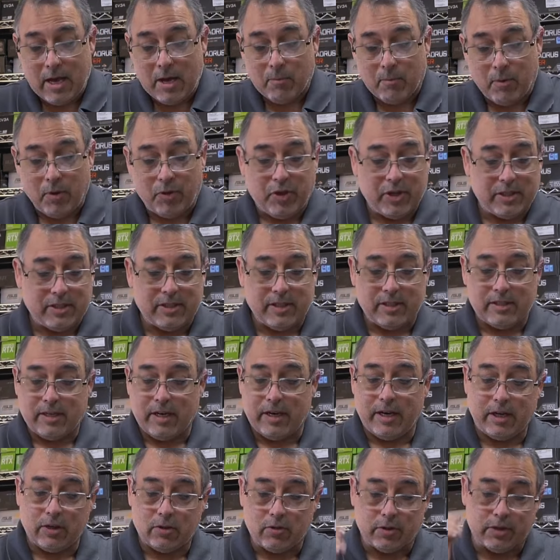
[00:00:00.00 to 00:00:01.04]
But this is
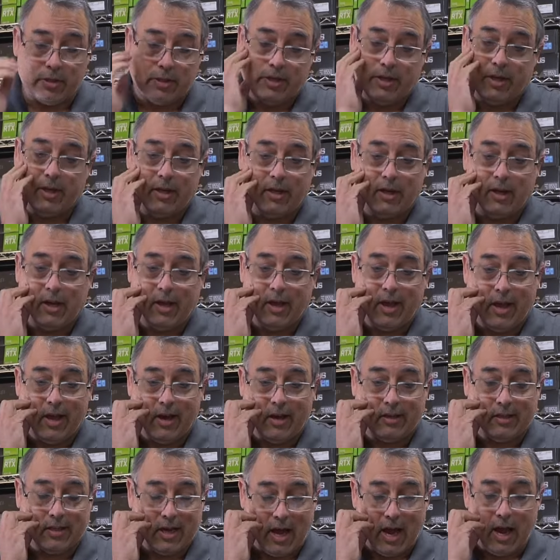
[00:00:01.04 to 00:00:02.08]
an interesting
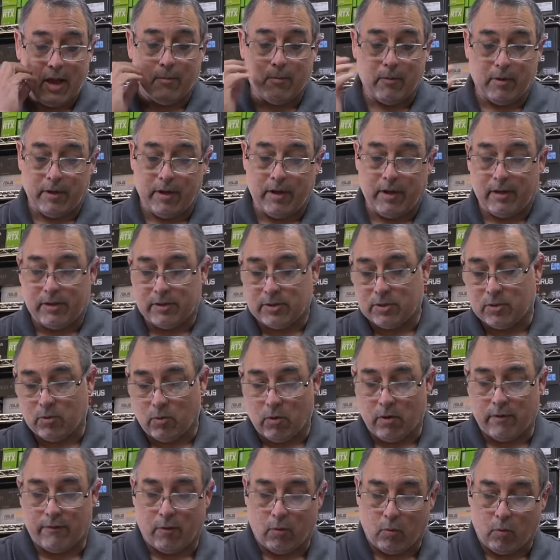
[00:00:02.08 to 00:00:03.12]
and timely
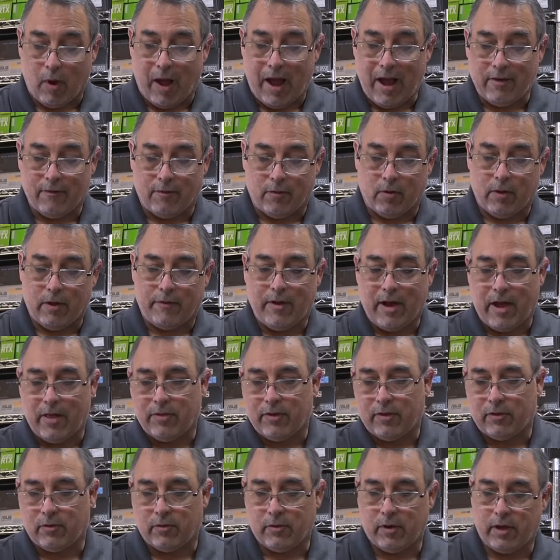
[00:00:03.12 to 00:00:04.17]
sort of arrival. I've had
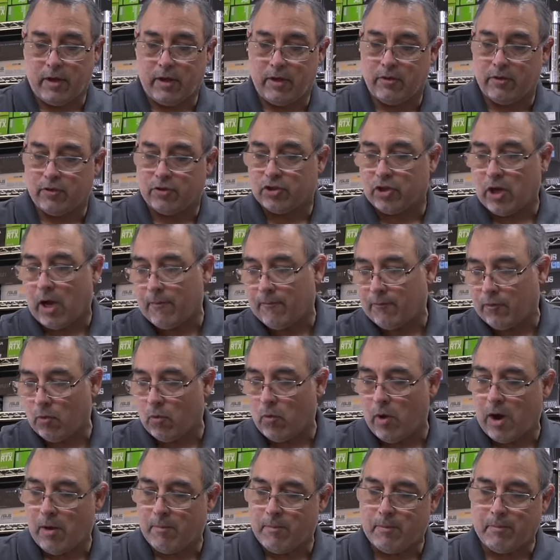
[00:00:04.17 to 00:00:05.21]
this in the shop for a
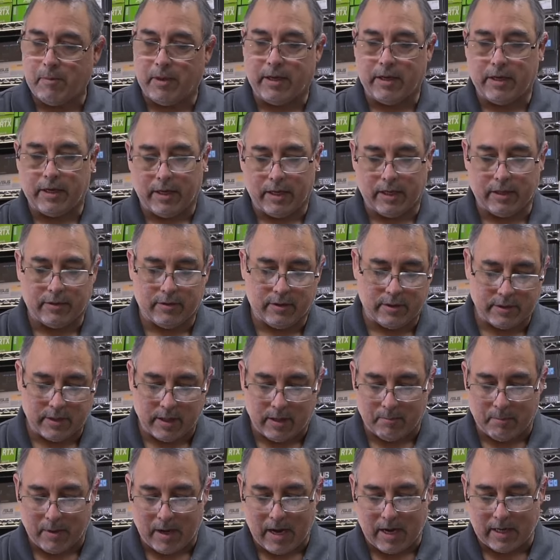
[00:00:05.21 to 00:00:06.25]
while. I've been meaning to get to this
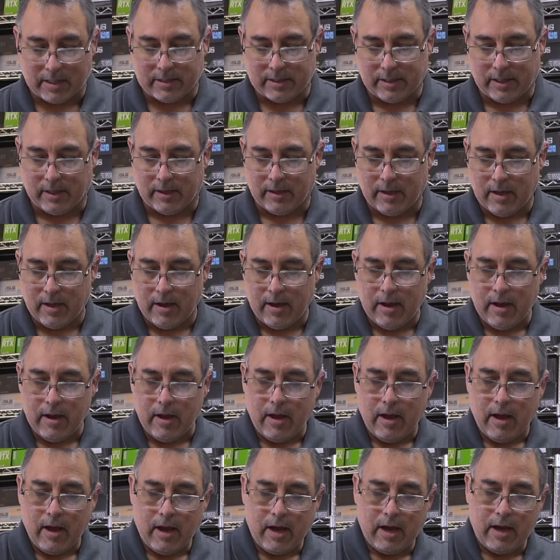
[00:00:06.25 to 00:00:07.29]
unboxing.
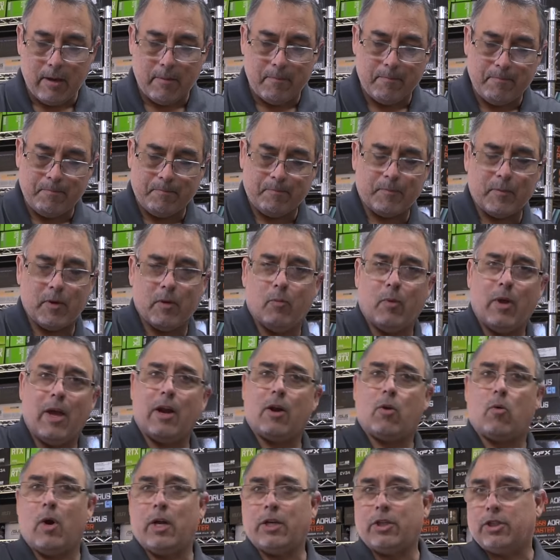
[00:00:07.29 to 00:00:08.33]
We had
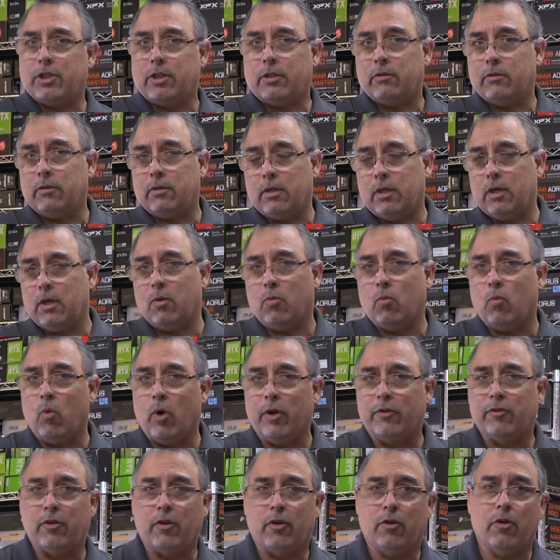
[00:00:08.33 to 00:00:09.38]
a question.
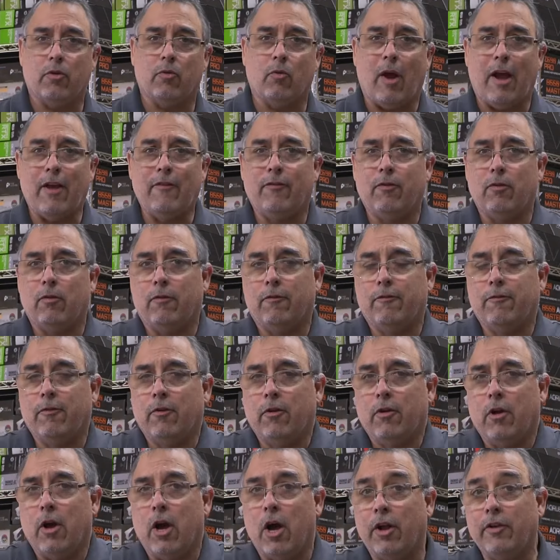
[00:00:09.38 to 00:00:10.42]
What's a good rifle
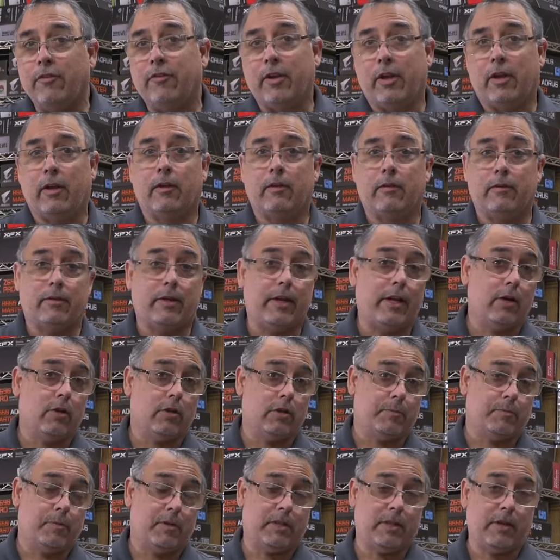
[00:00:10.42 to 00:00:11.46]
for hunting? Deer
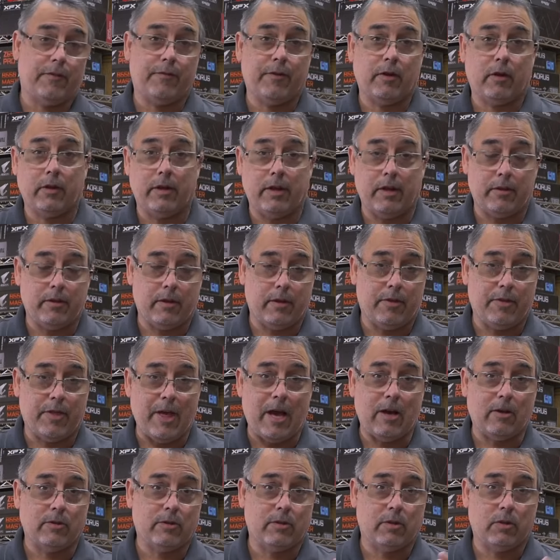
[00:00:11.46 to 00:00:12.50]
specifically in the
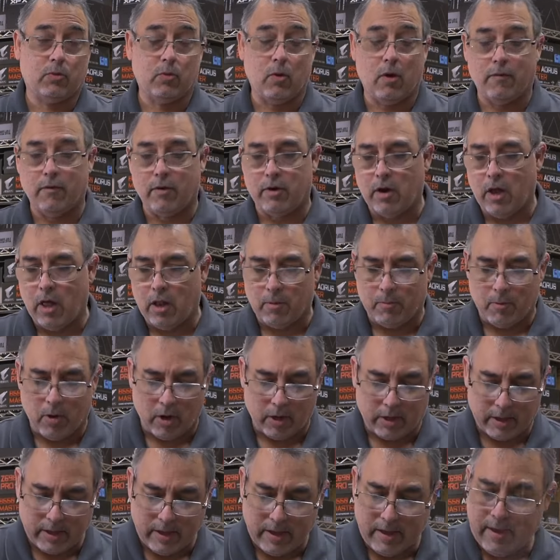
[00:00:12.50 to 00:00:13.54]
$1,000 to $1,200
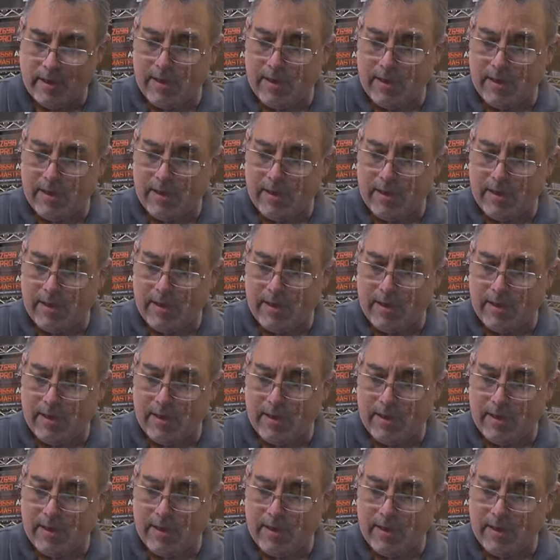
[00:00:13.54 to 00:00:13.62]
mark.